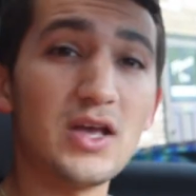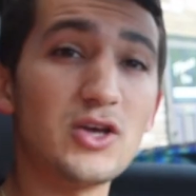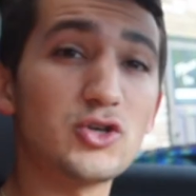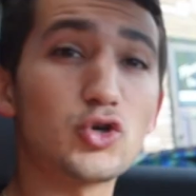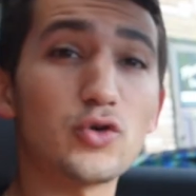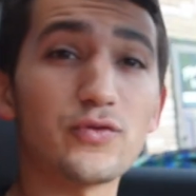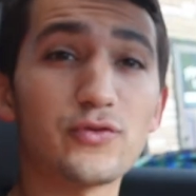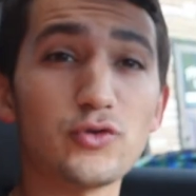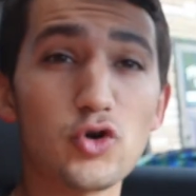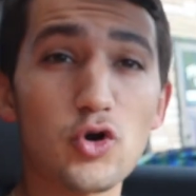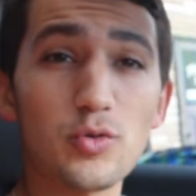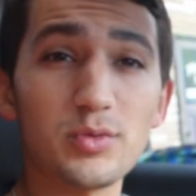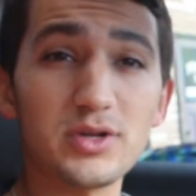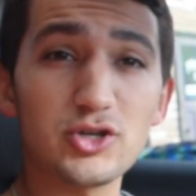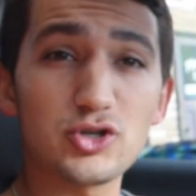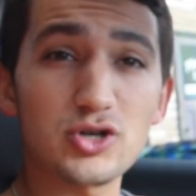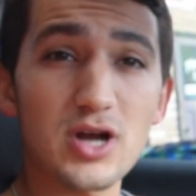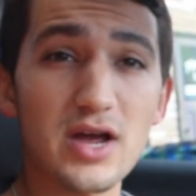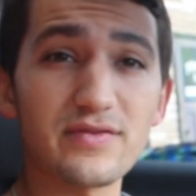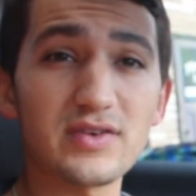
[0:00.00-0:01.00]
So if you're
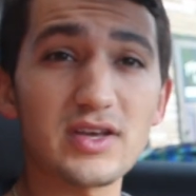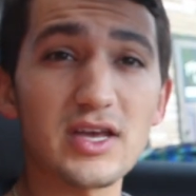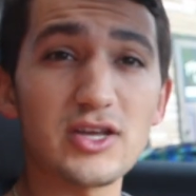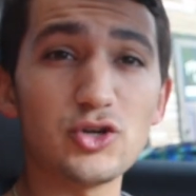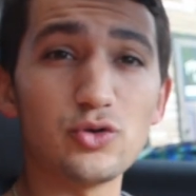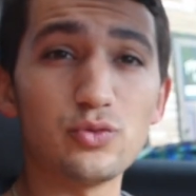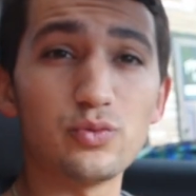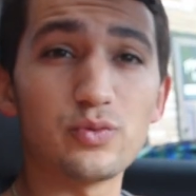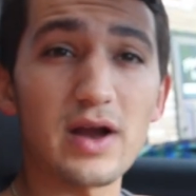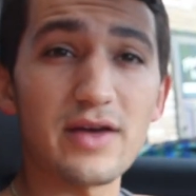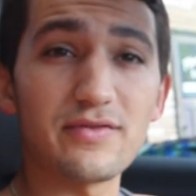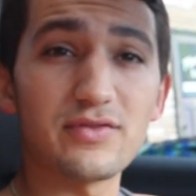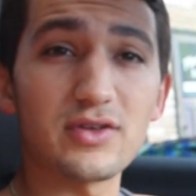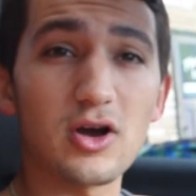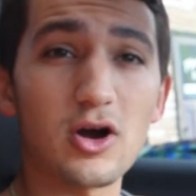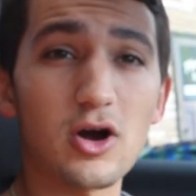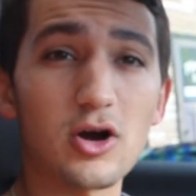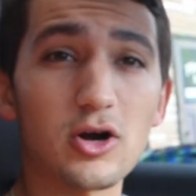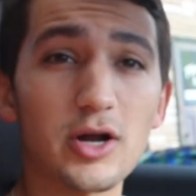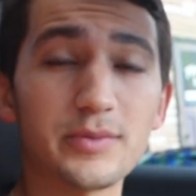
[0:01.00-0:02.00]
normally driving and you rev the
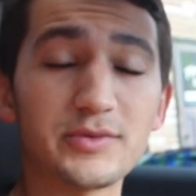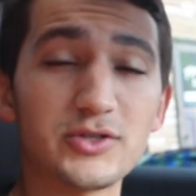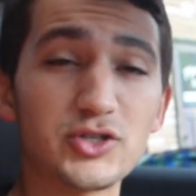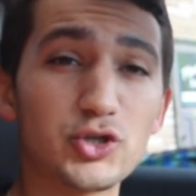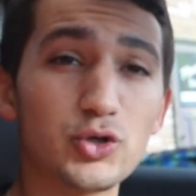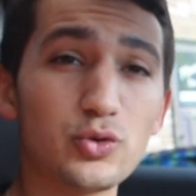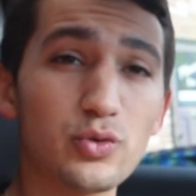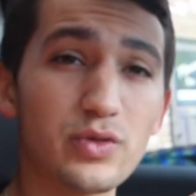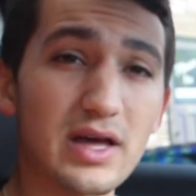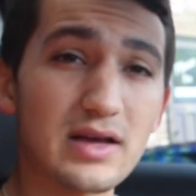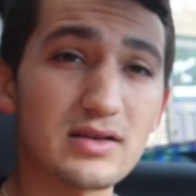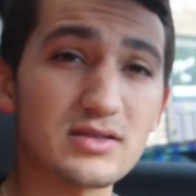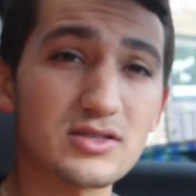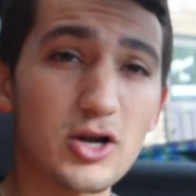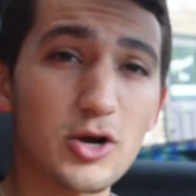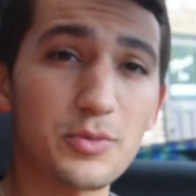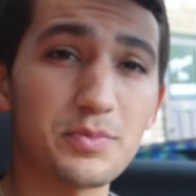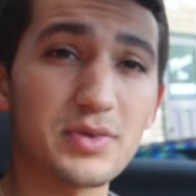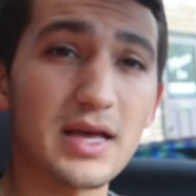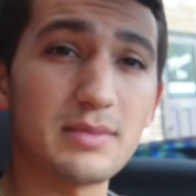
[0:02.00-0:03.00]
car up to
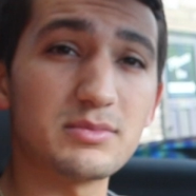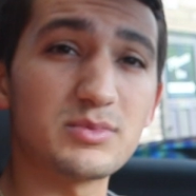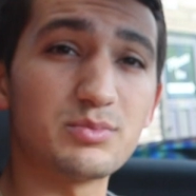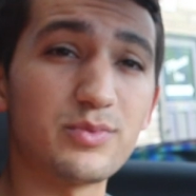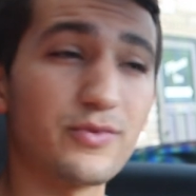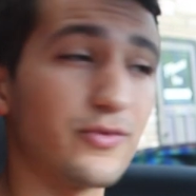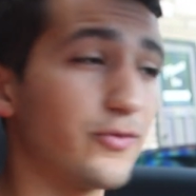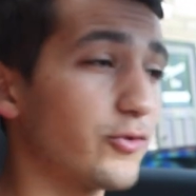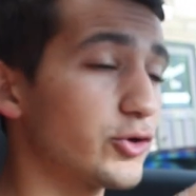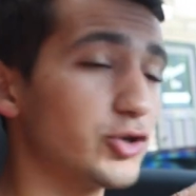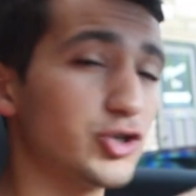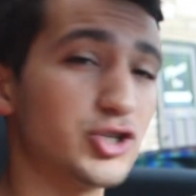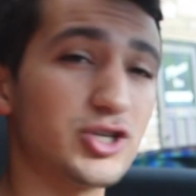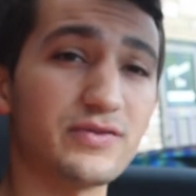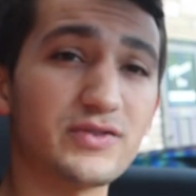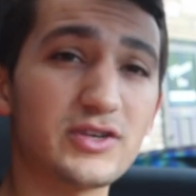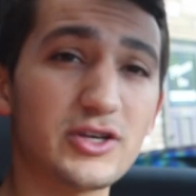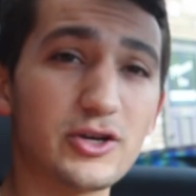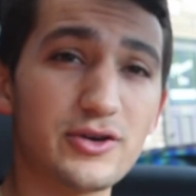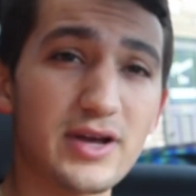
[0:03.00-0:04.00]
2000 RPMs before you
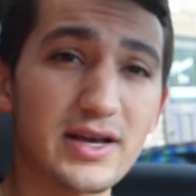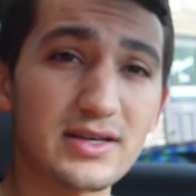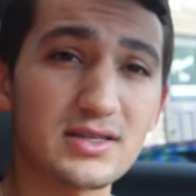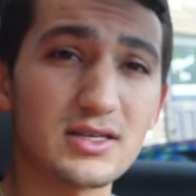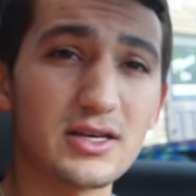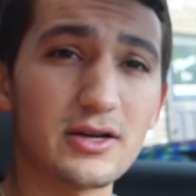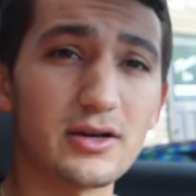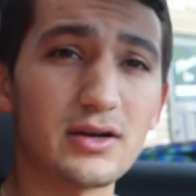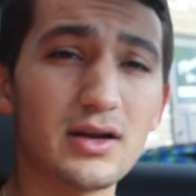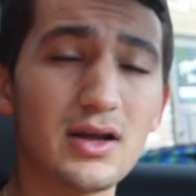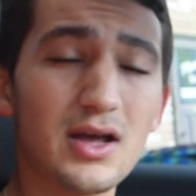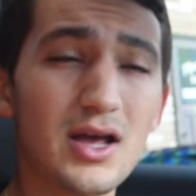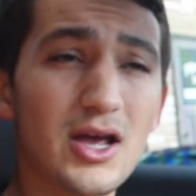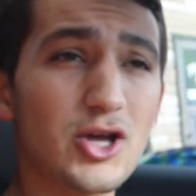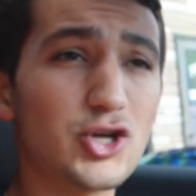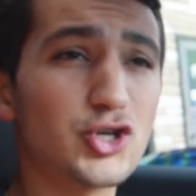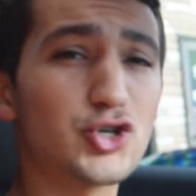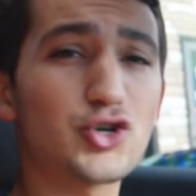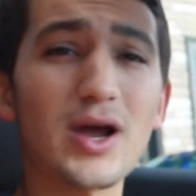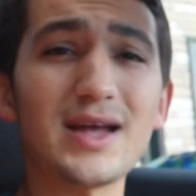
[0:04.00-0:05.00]
shift to your next gear,
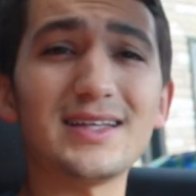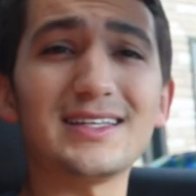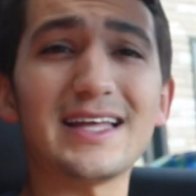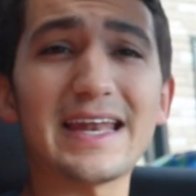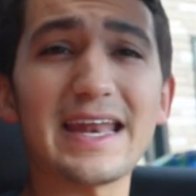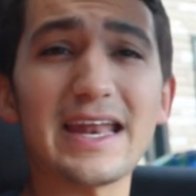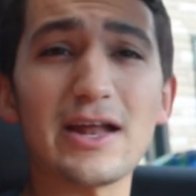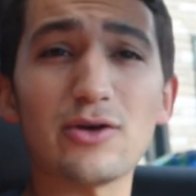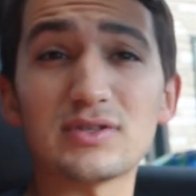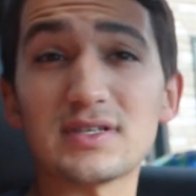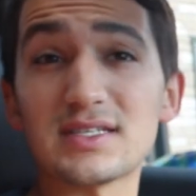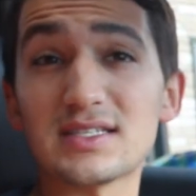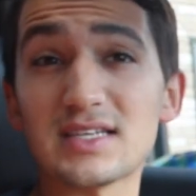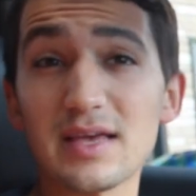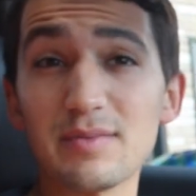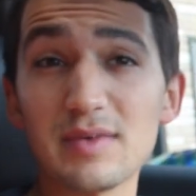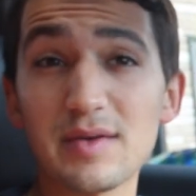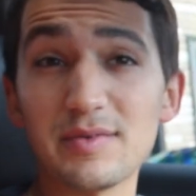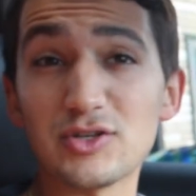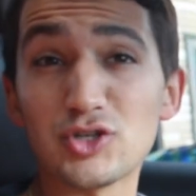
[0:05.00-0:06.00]
try and let it out to
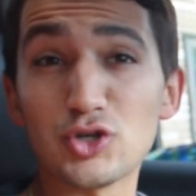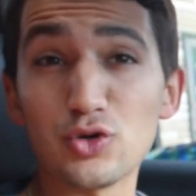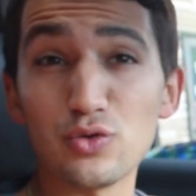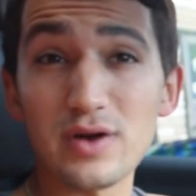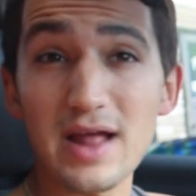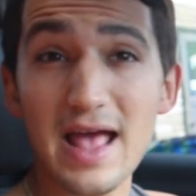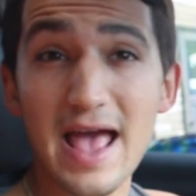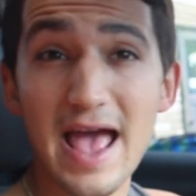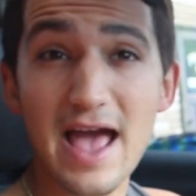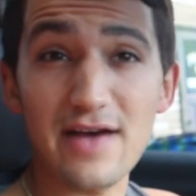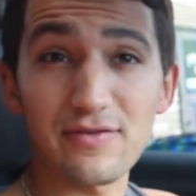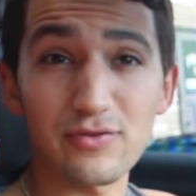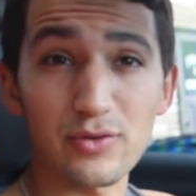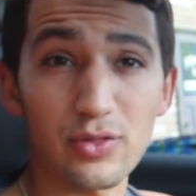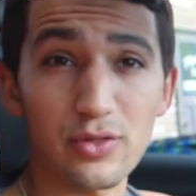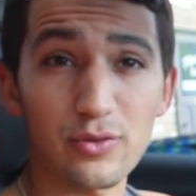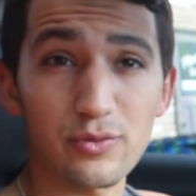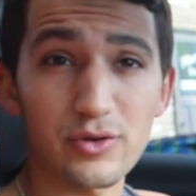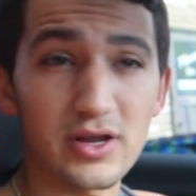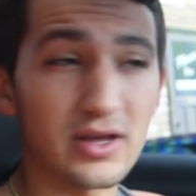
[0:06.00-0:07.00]
say maybe 2.5 or
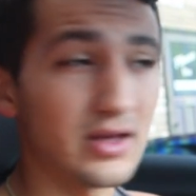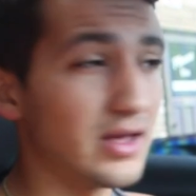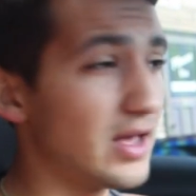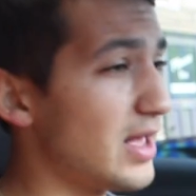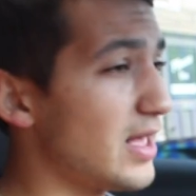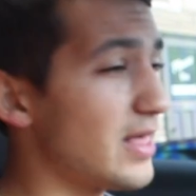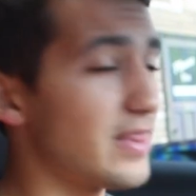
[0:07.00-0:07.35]
3.